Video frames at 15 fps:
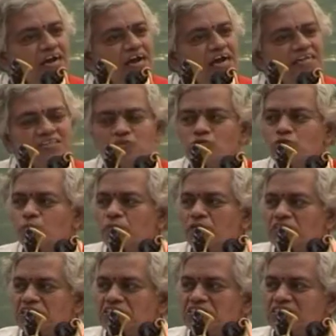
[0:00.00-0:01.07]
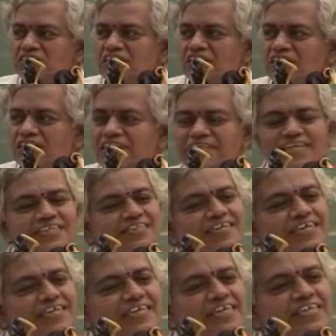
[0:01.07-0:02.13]
And Rupa Varjitaha, he can
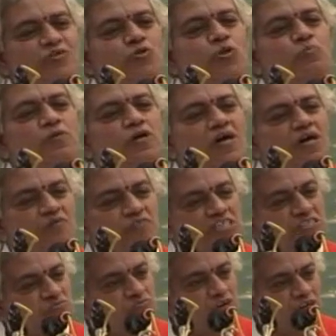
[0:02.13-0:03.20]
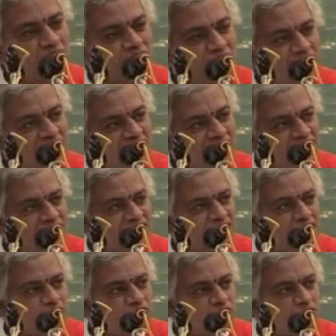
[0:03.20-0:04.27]
take any Rupa of his form.
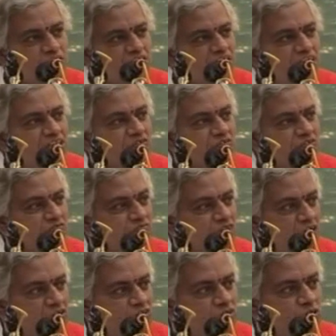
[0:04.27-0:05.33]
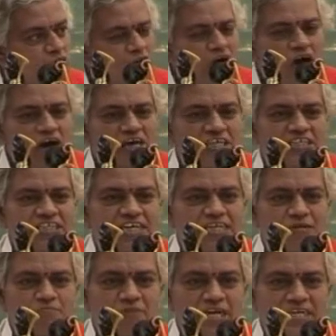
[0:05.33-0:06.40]
Therefore, no
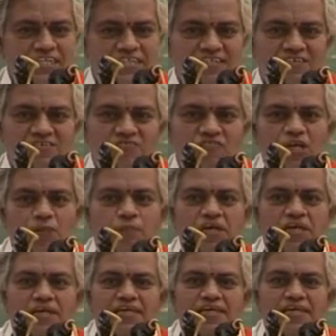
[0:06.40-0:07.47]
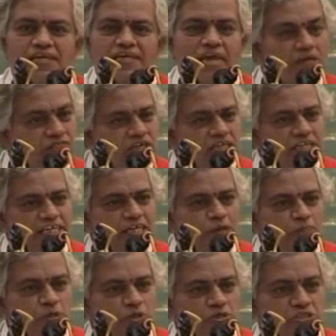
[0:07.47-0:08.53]
ordinary mind will be ever in a
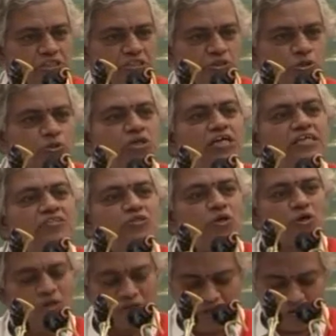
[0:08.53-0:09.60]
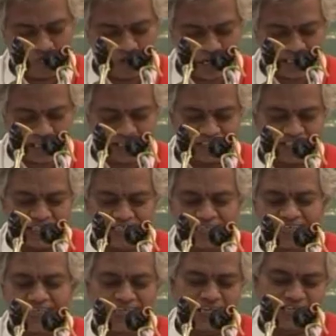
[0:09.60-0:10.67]
position to know what
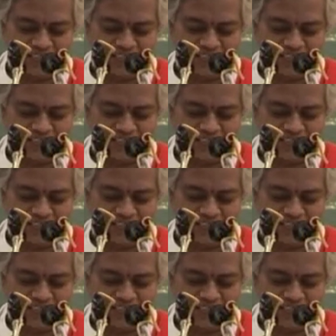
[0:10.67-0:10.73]
exactly